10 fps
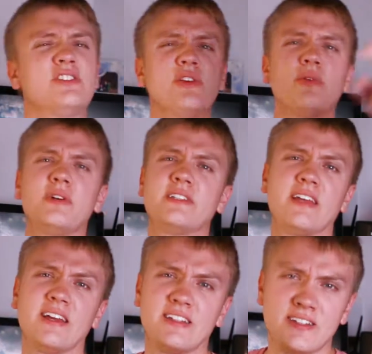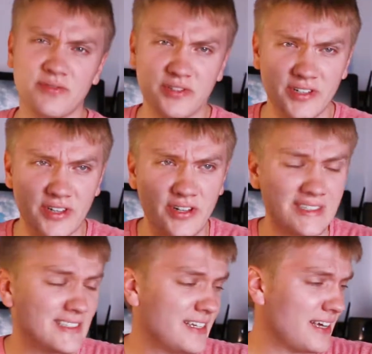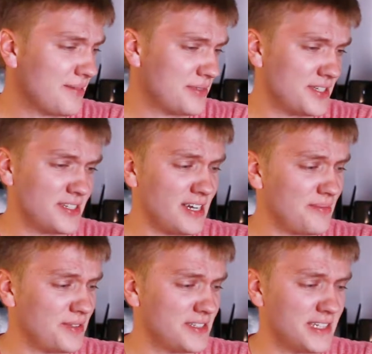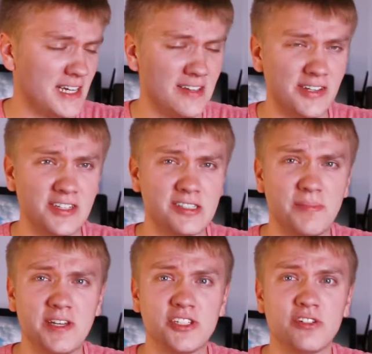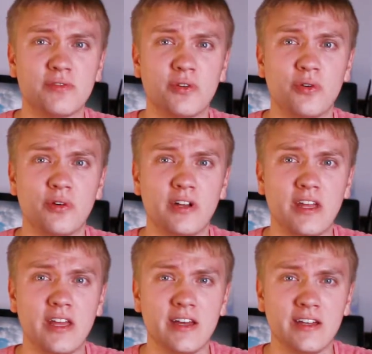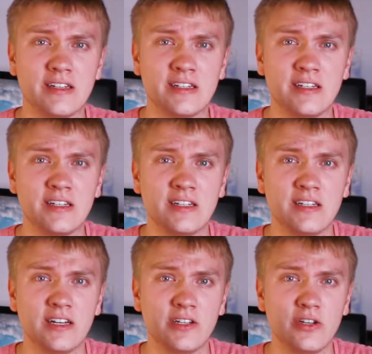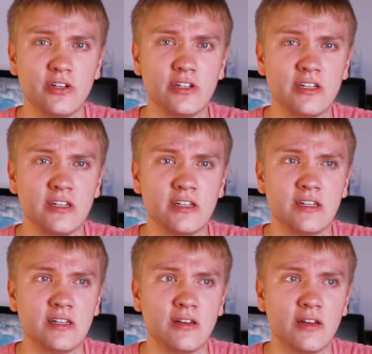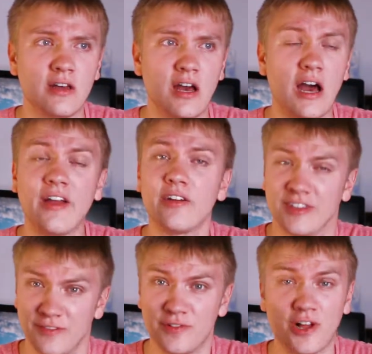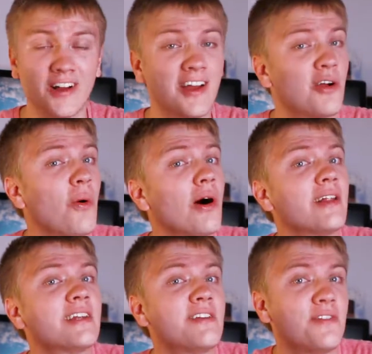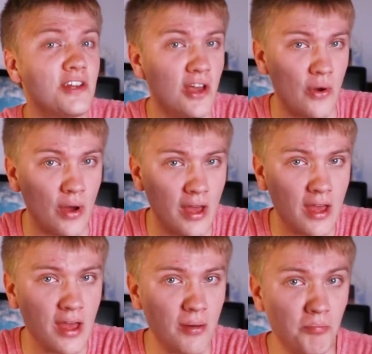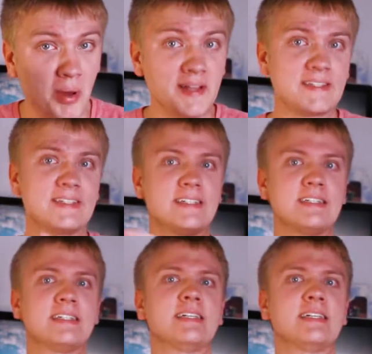so it takes a really long time to set up this tiny little space to record a good, higher than vlog quality video. But,